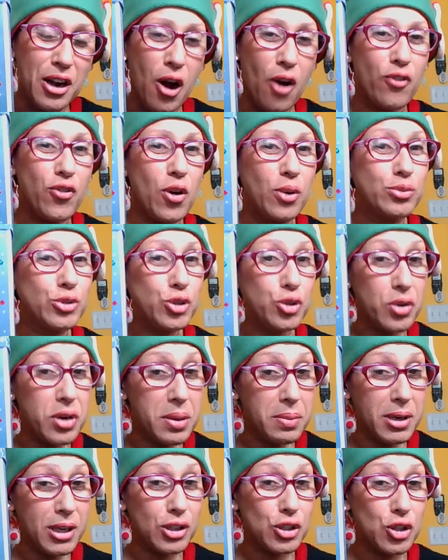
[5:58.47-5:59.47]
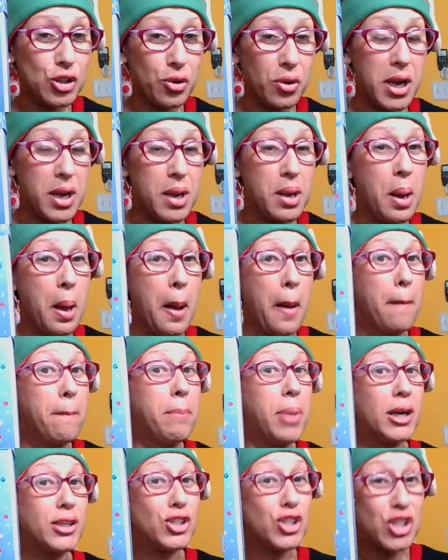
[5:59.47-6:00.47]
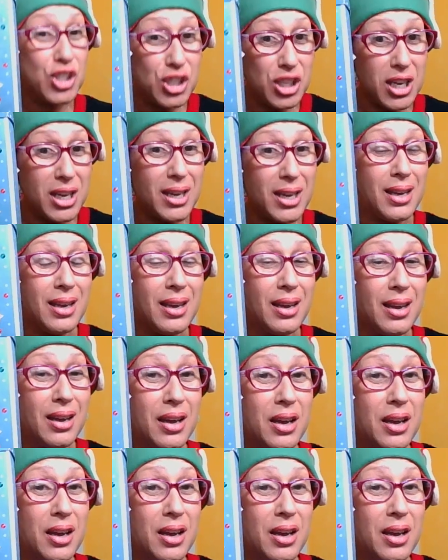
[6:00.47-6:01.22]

From Dreaming Tree. But she